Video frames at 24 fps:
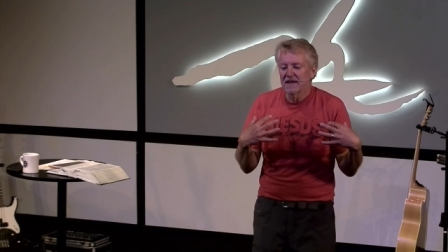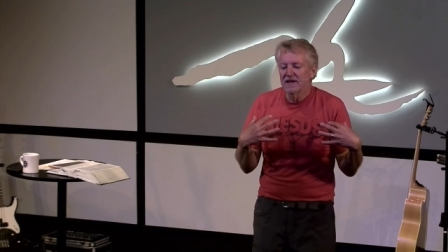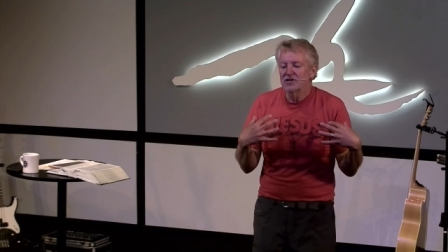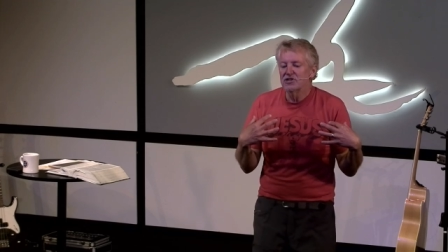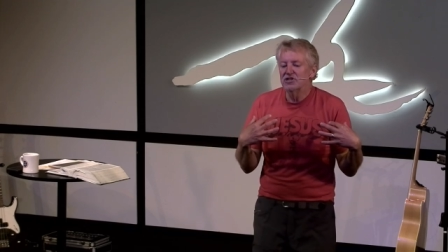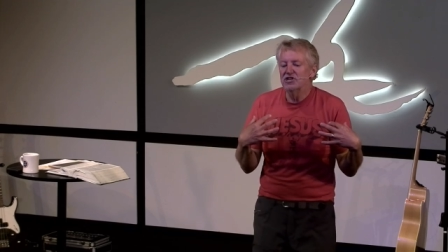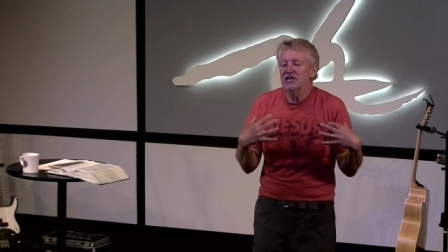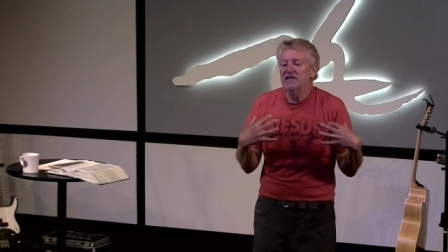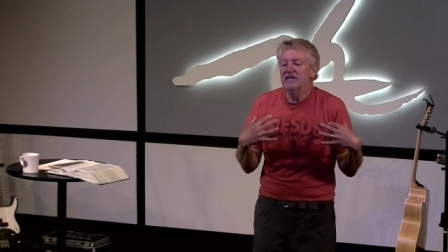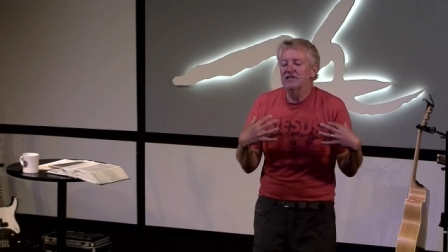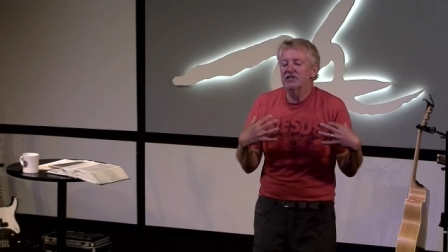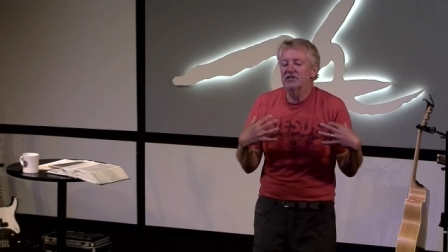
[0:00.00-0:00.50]

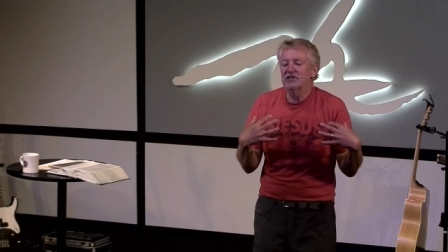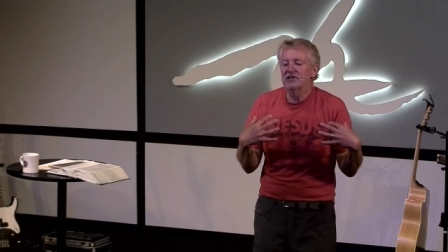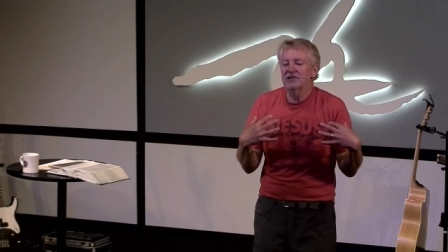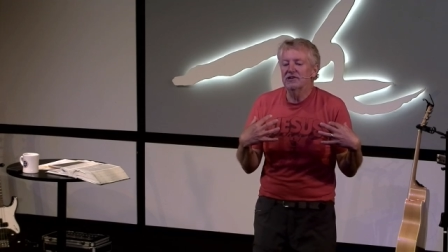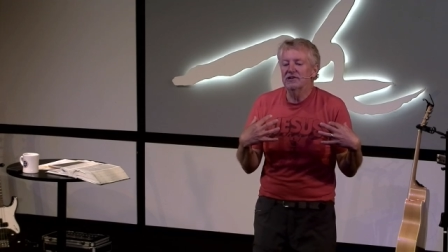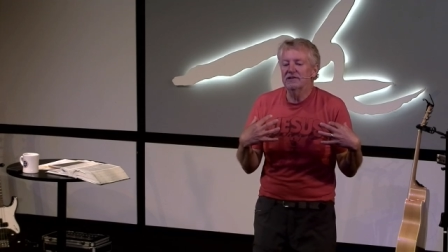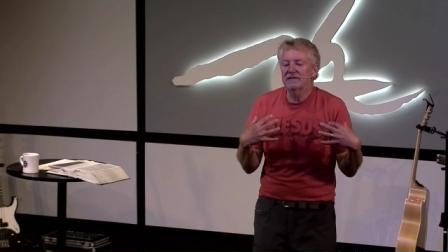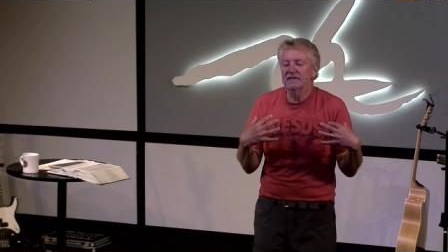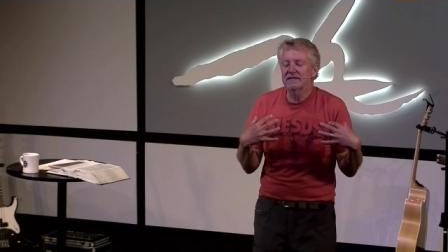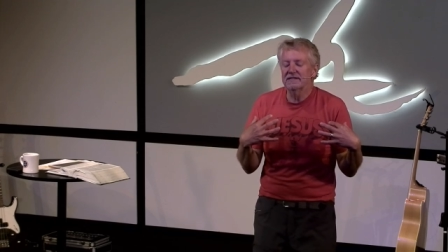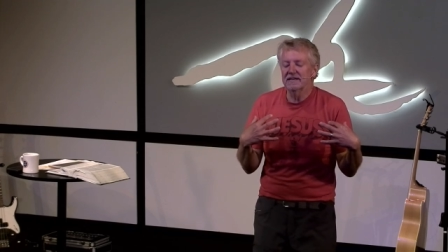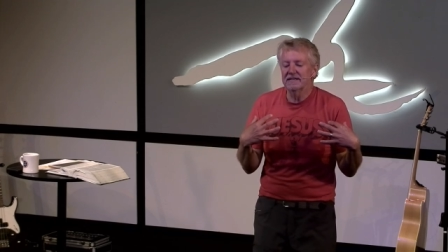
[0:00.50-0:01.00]
she, she
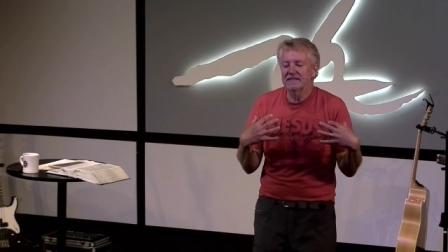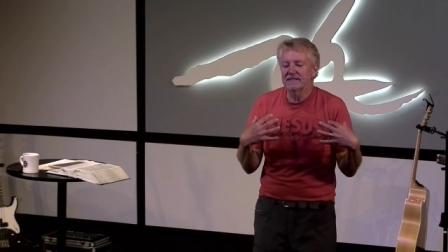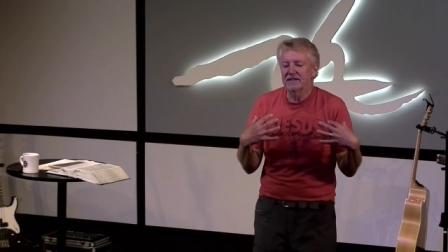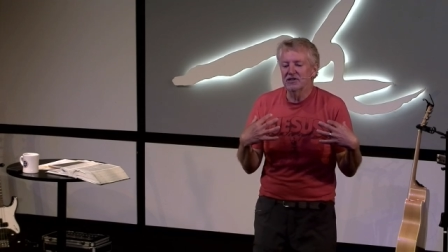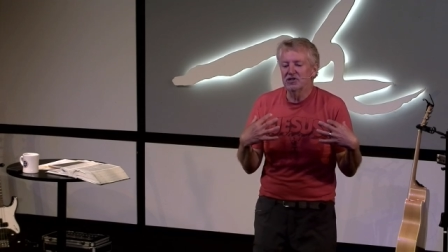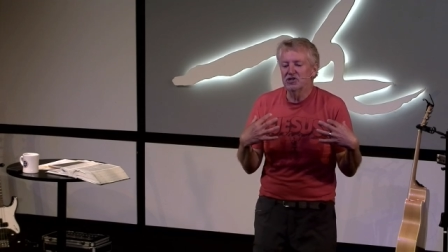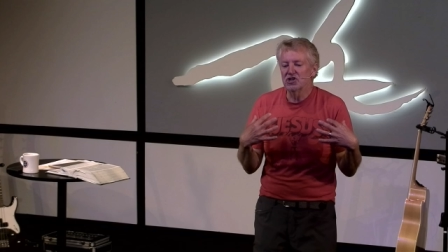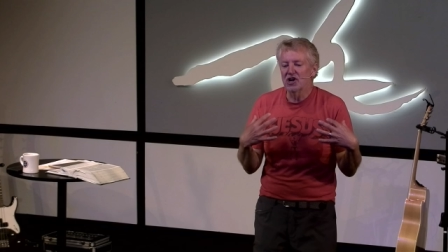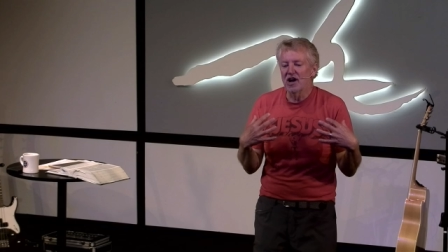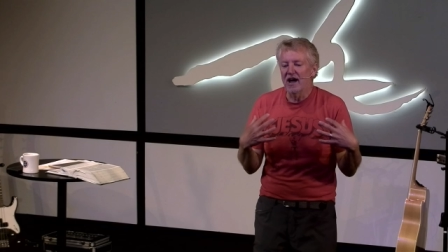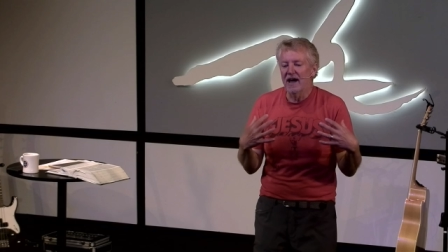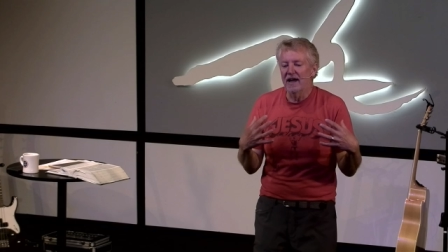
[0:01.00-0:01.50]
heard this as a
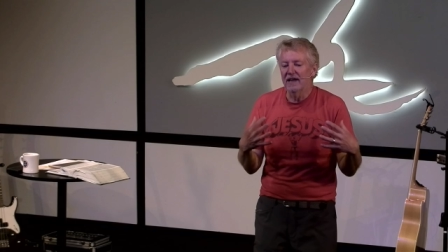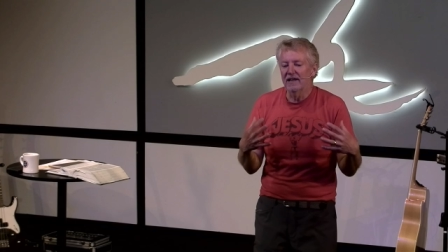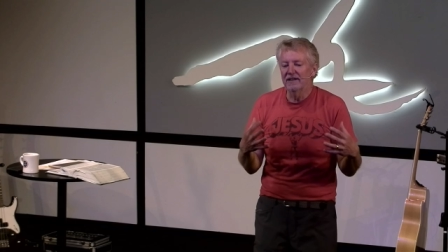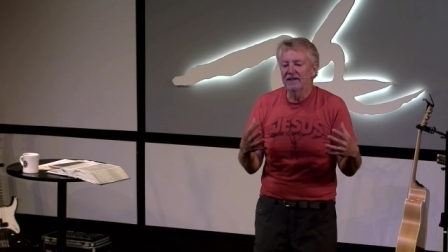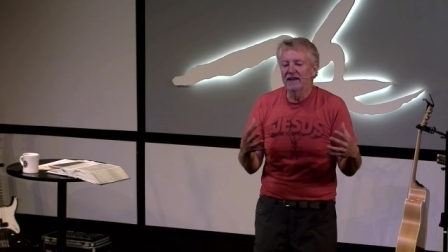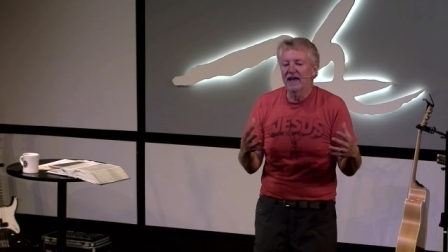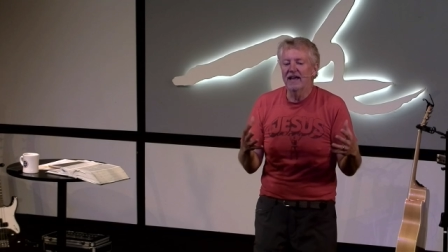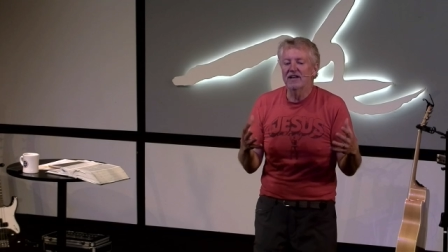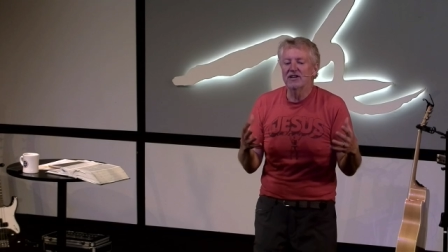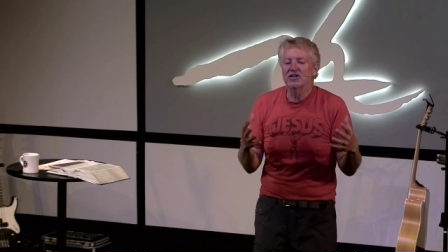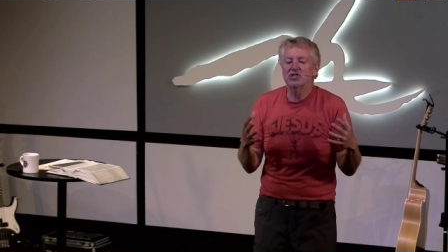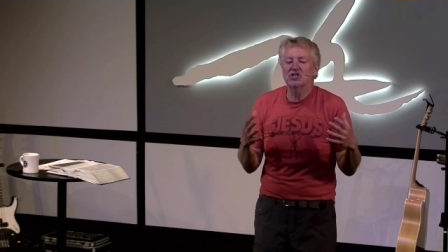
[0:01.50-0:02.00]

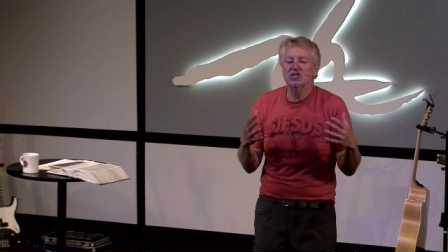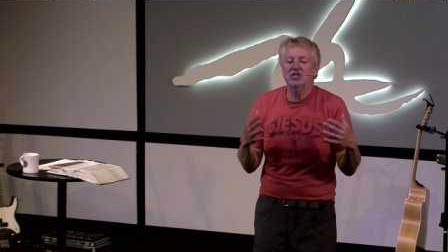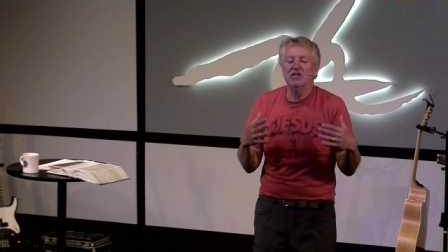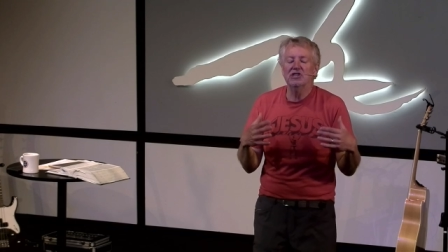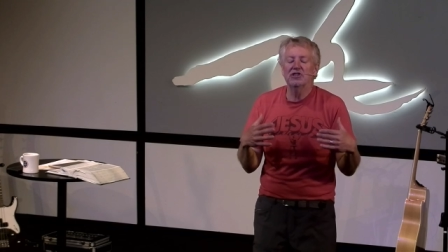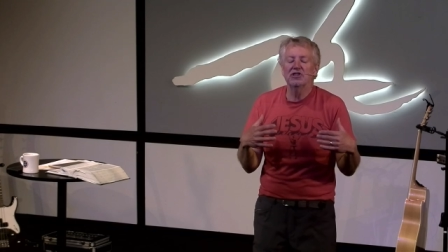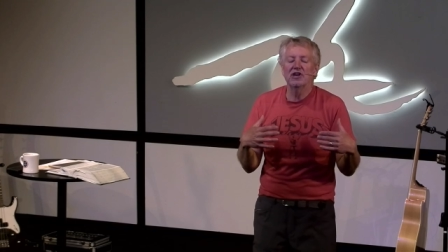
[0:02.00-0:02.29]
child and she